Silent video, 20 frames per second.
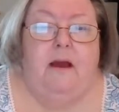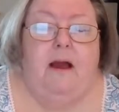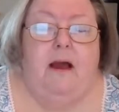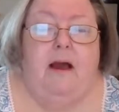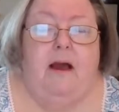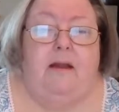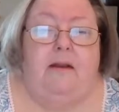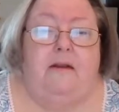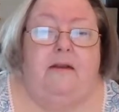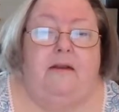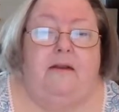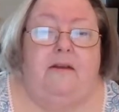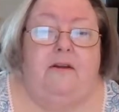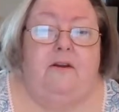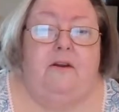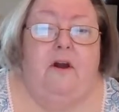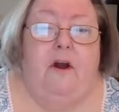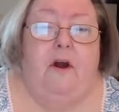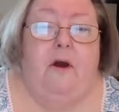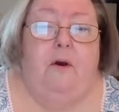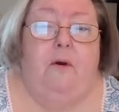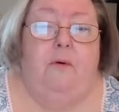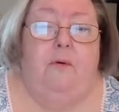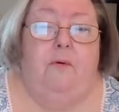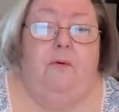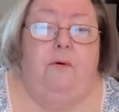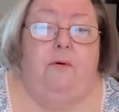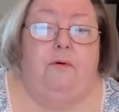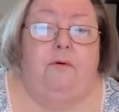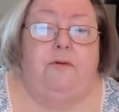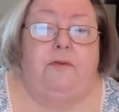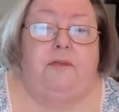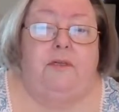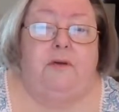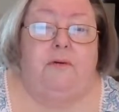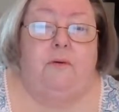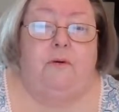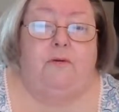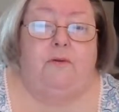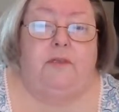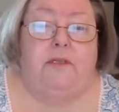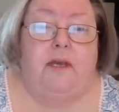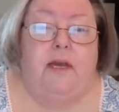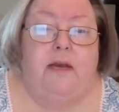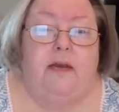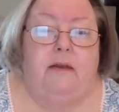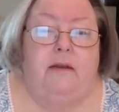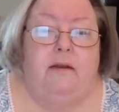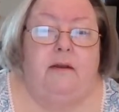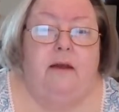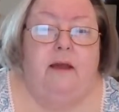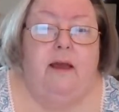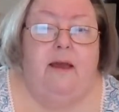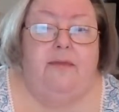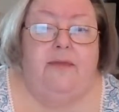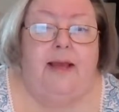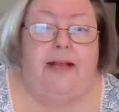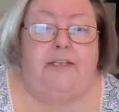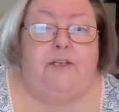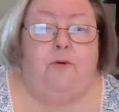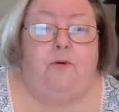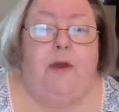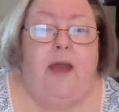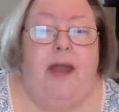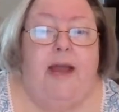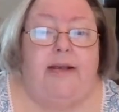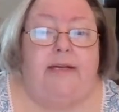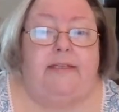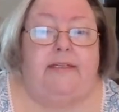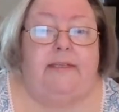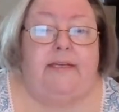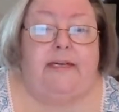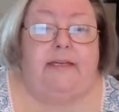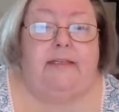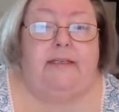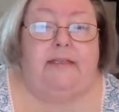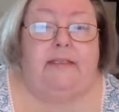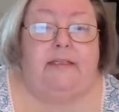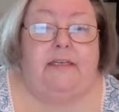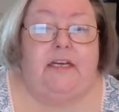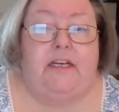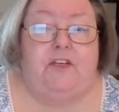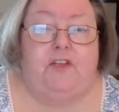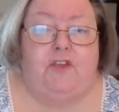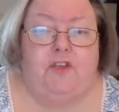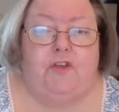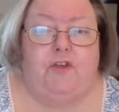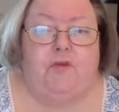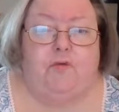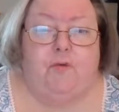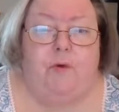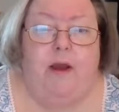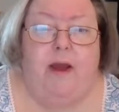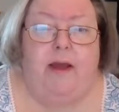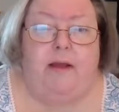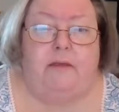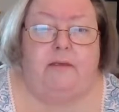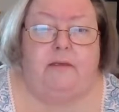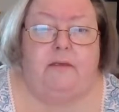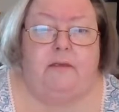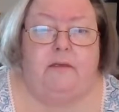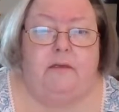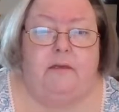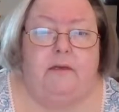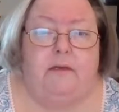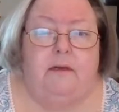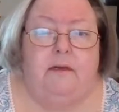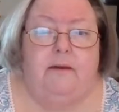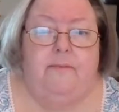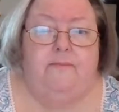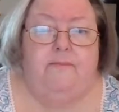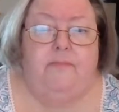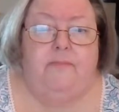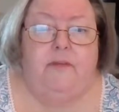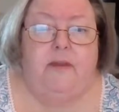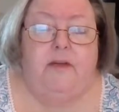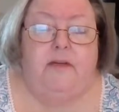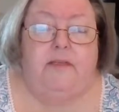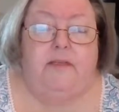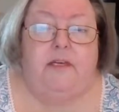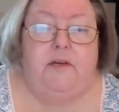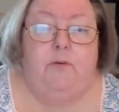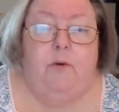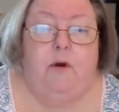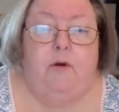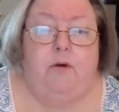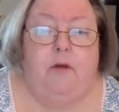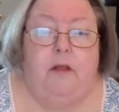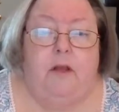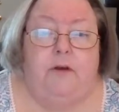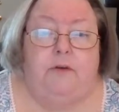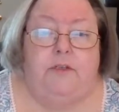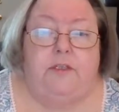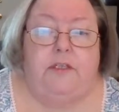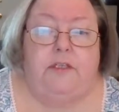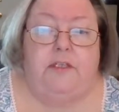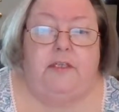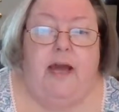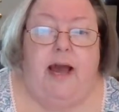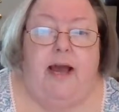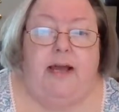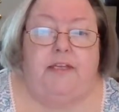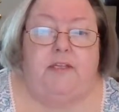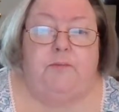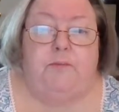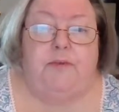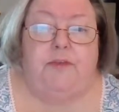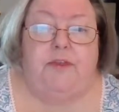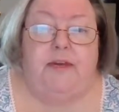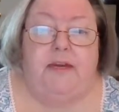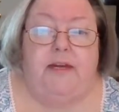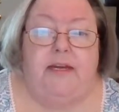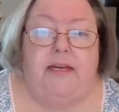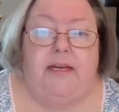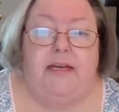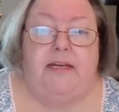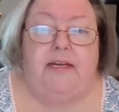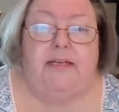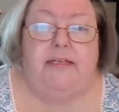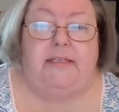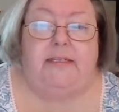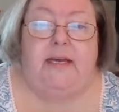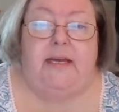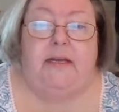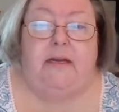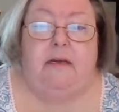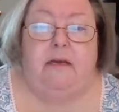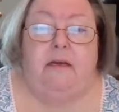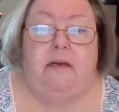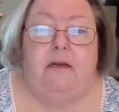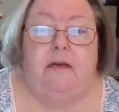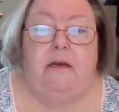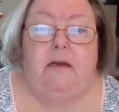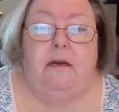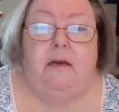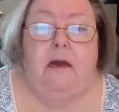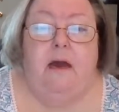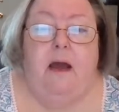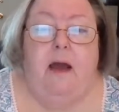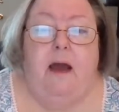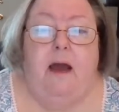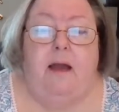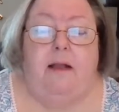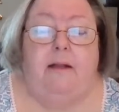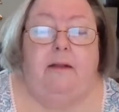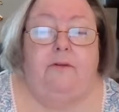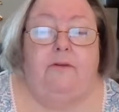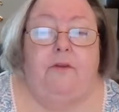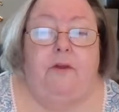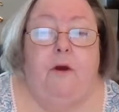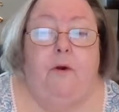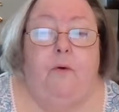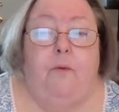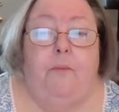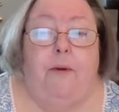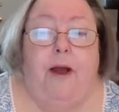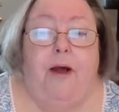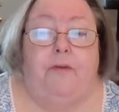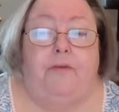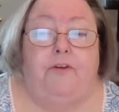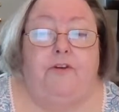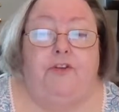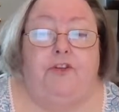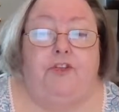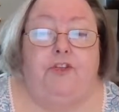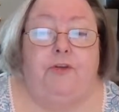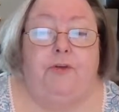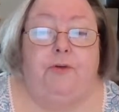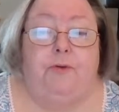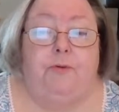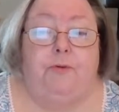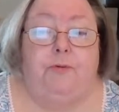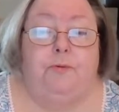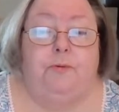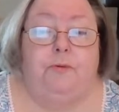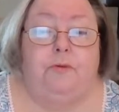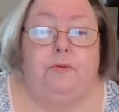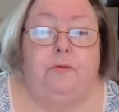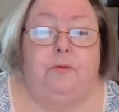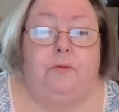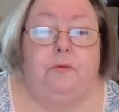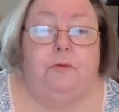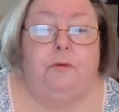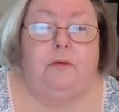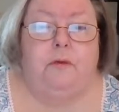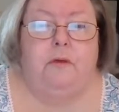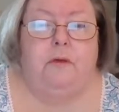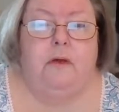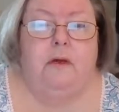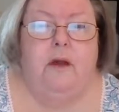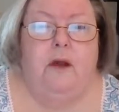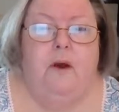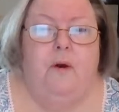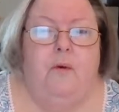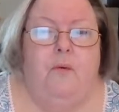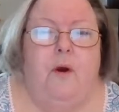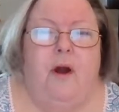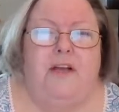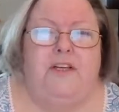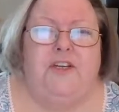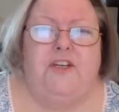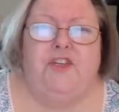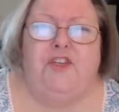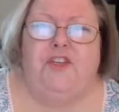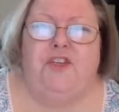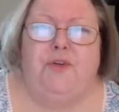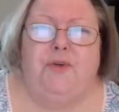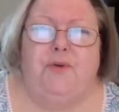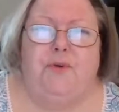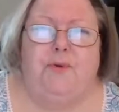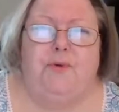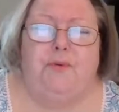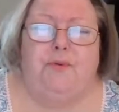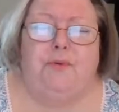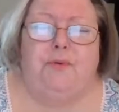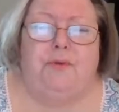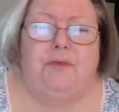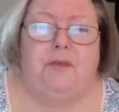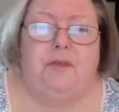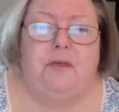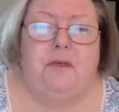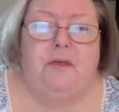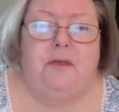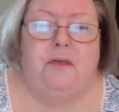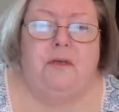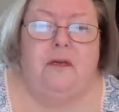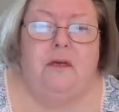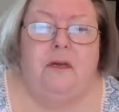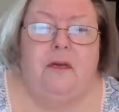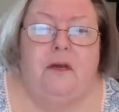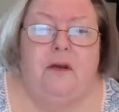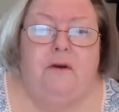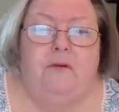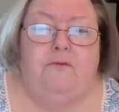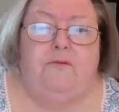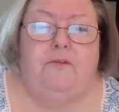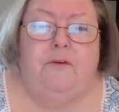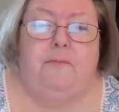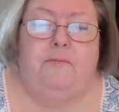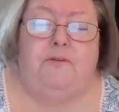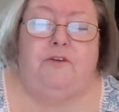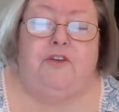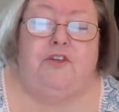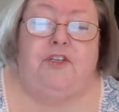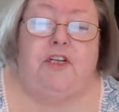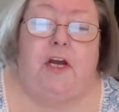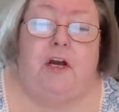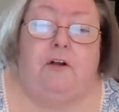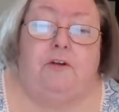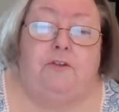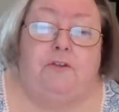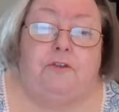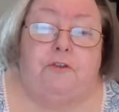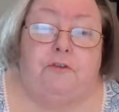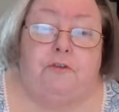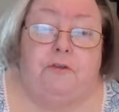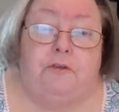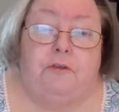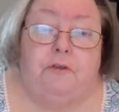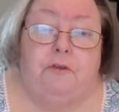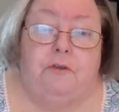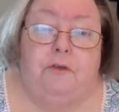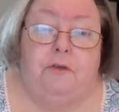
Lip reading: I didn't know, Zero said. That's okay, Stanley said. Just rest. Zero closed his eyes, but then again he said, I didn't know about the shoes. What shoes? From the shelter.